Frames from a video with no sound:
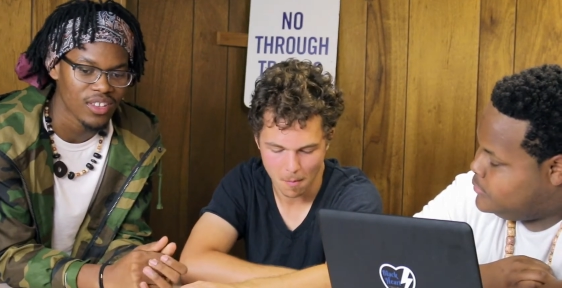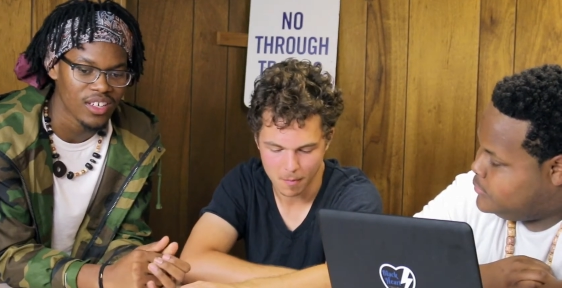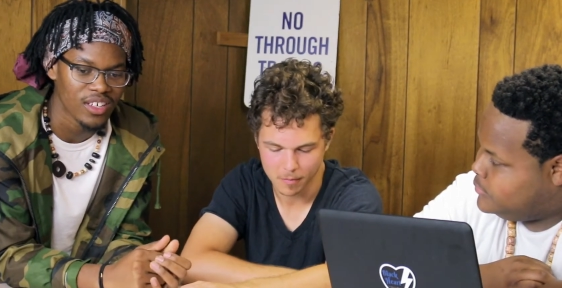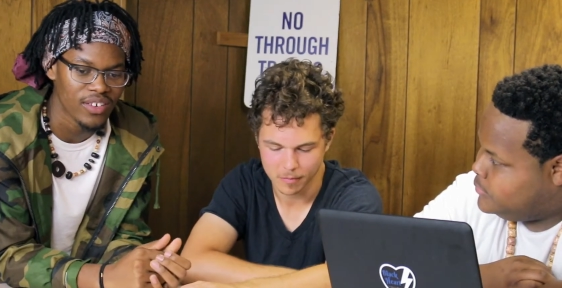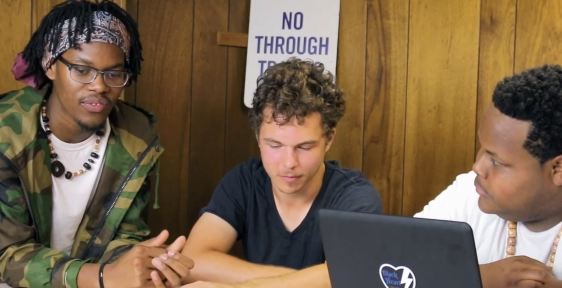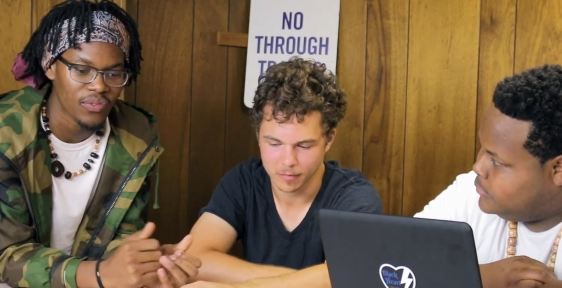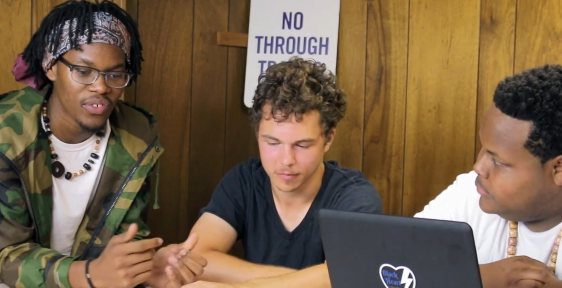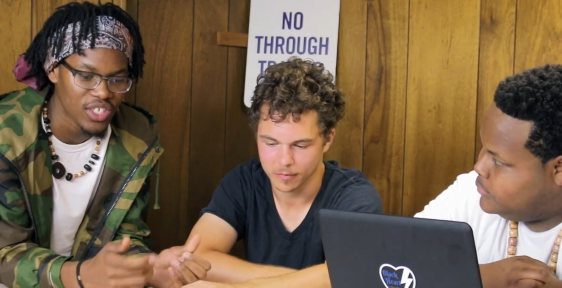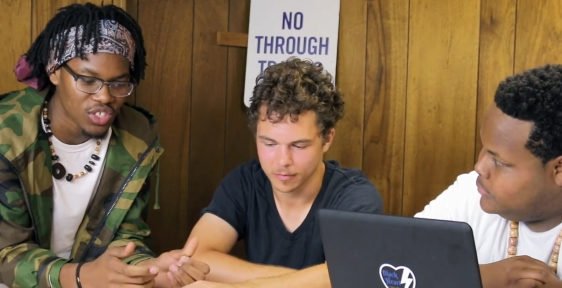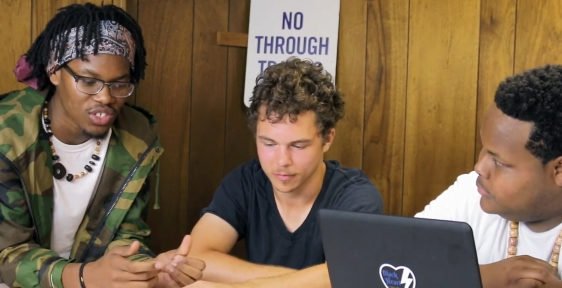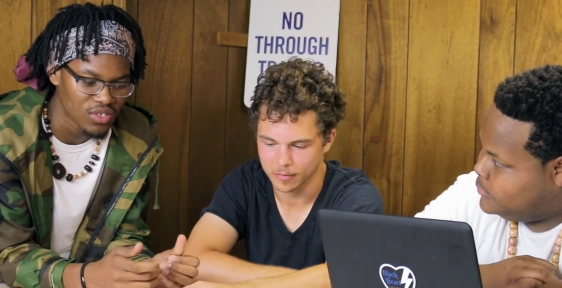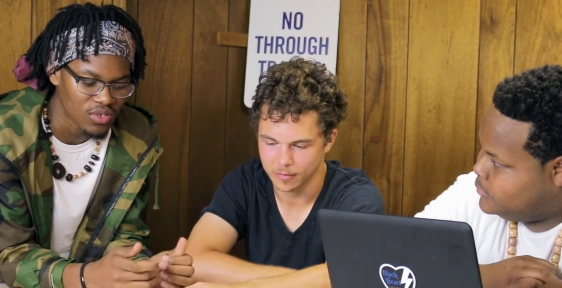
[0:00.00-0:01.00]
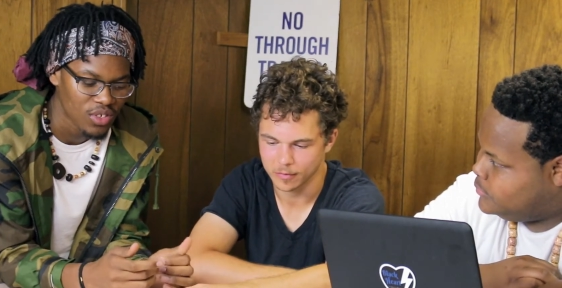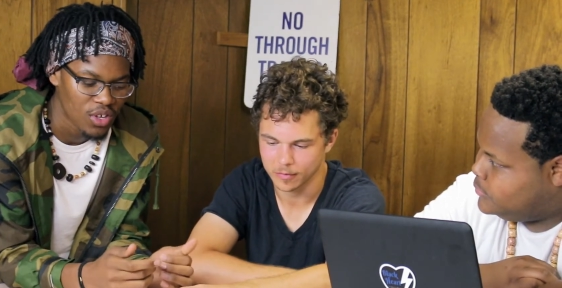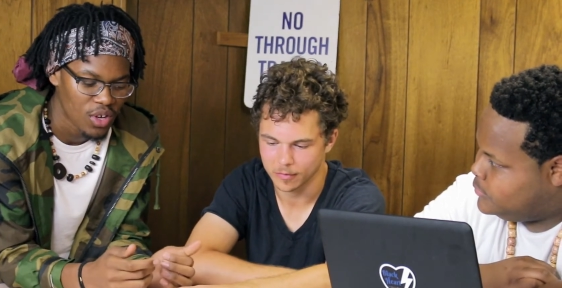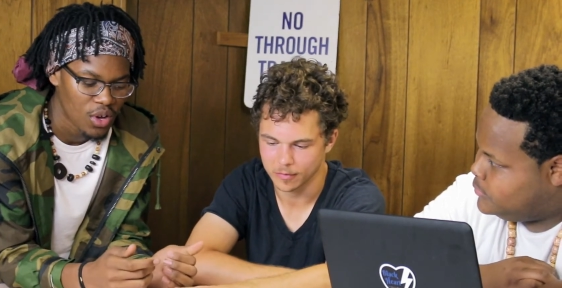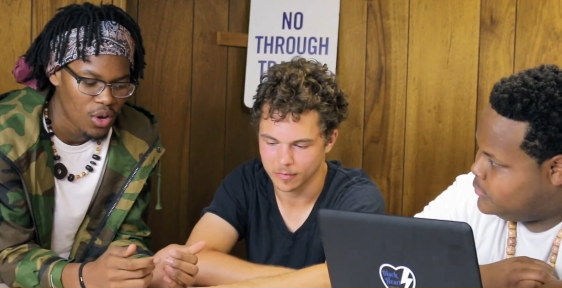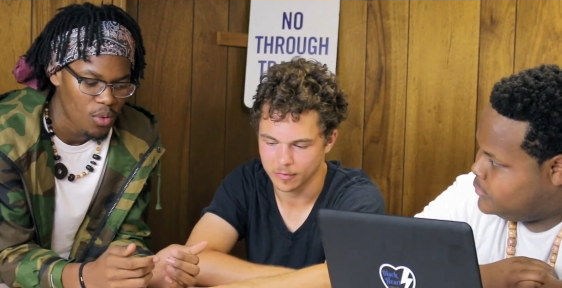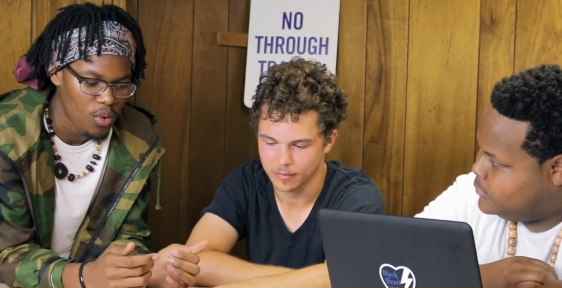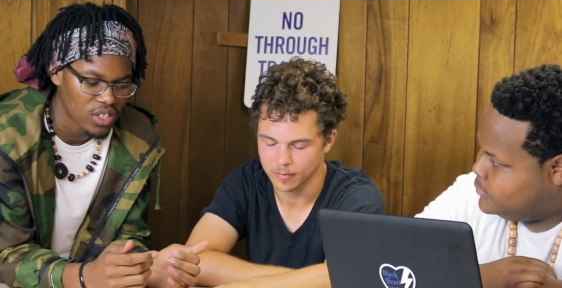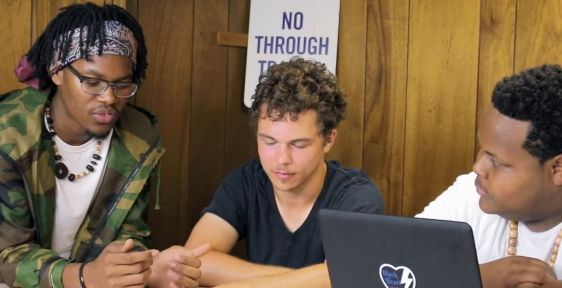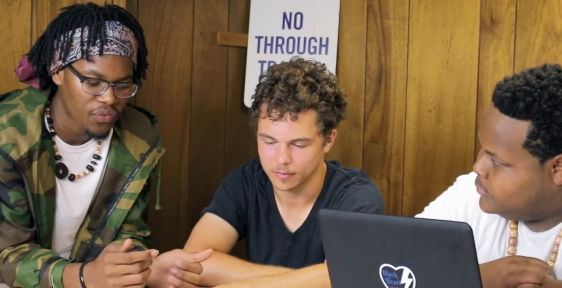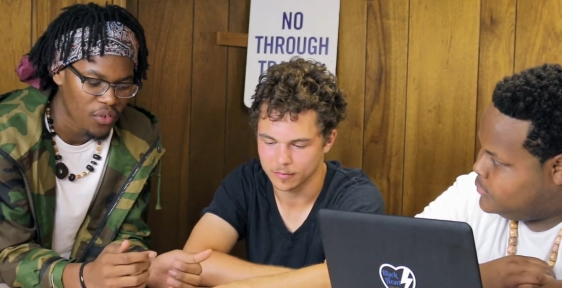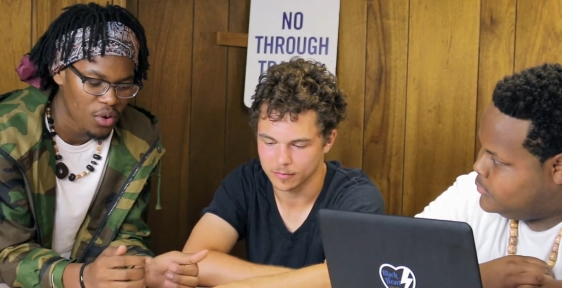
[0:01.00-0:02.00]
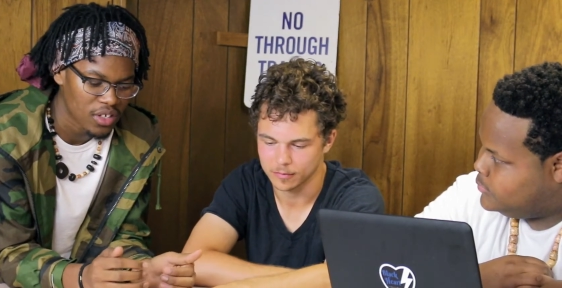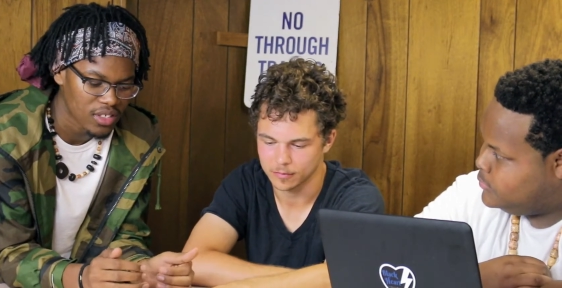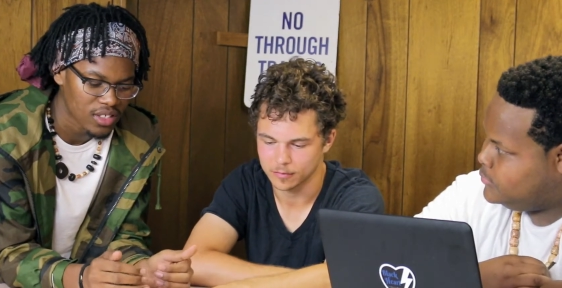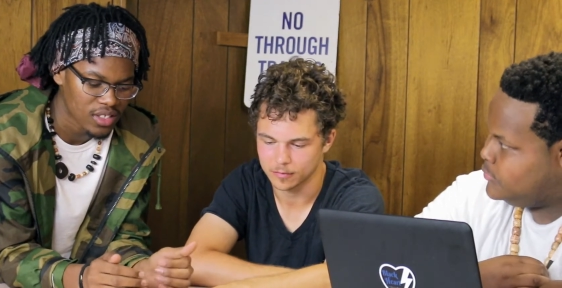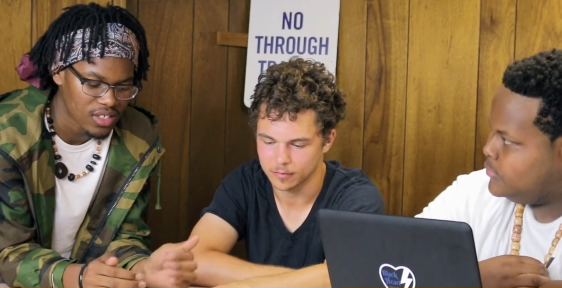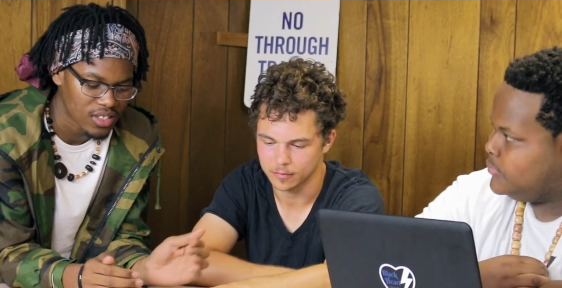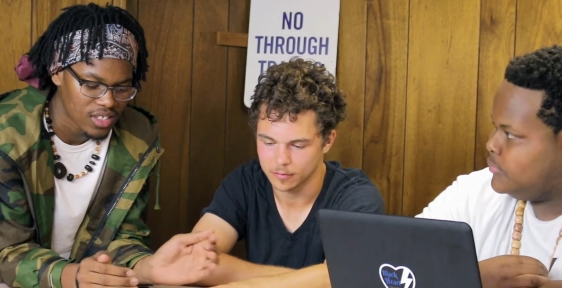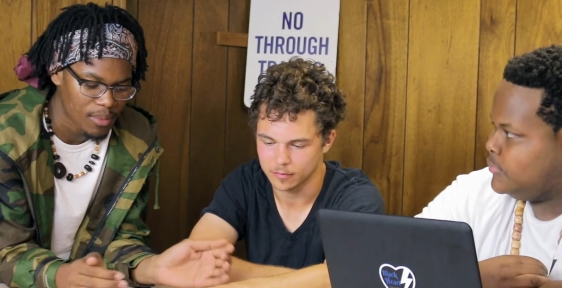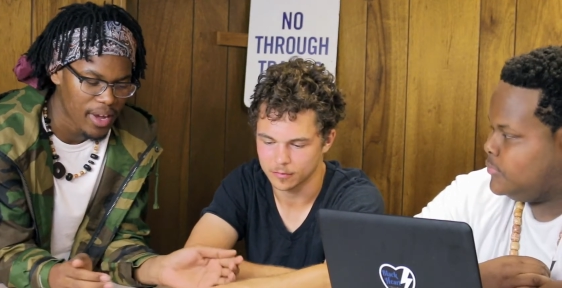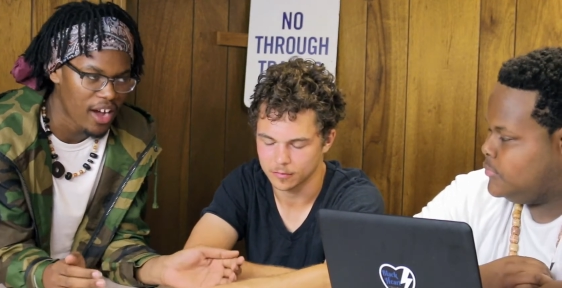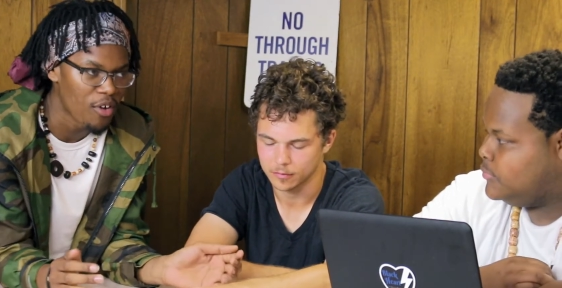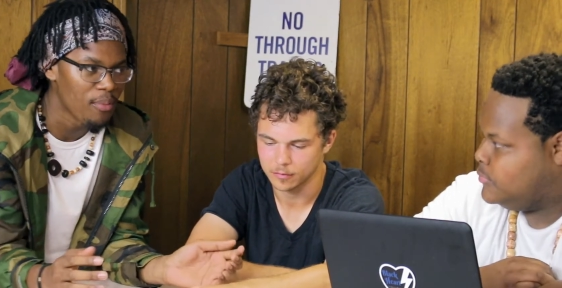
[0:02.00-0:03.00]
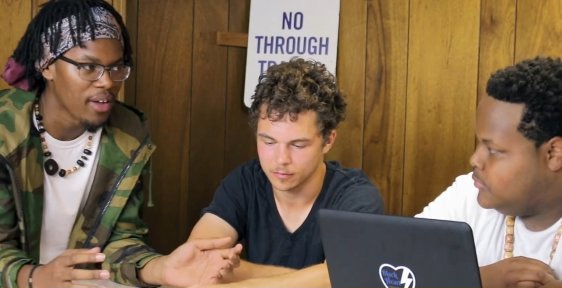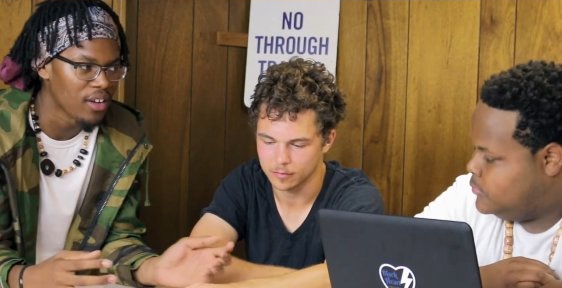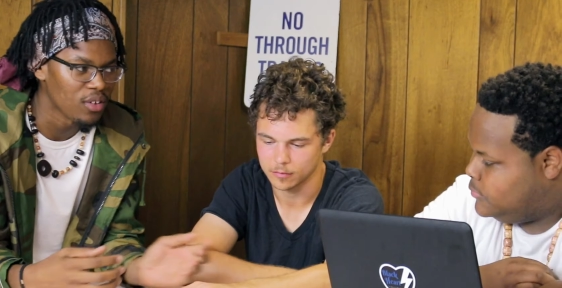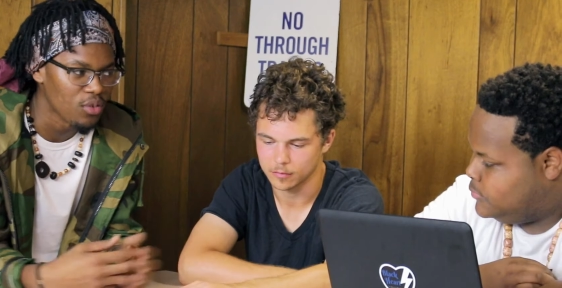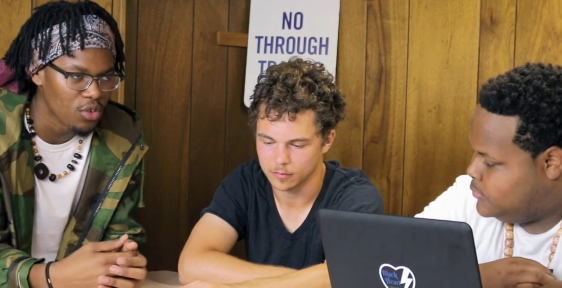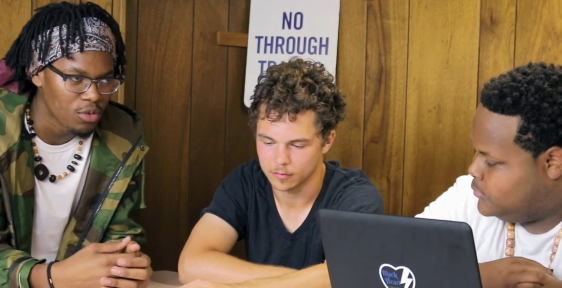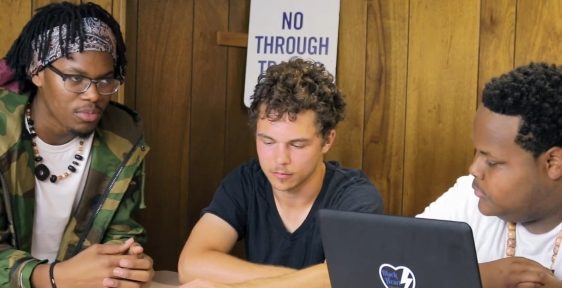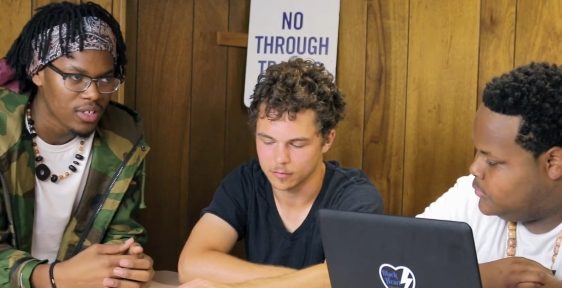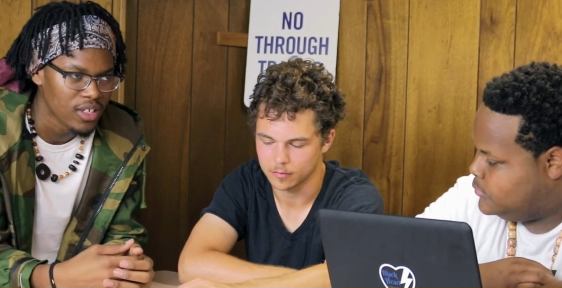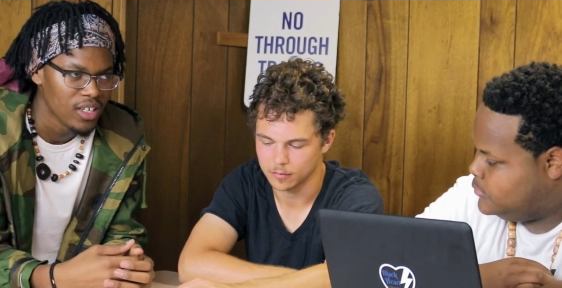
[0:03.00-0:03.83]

Speaker 1: the vision was for us to somehow make a group,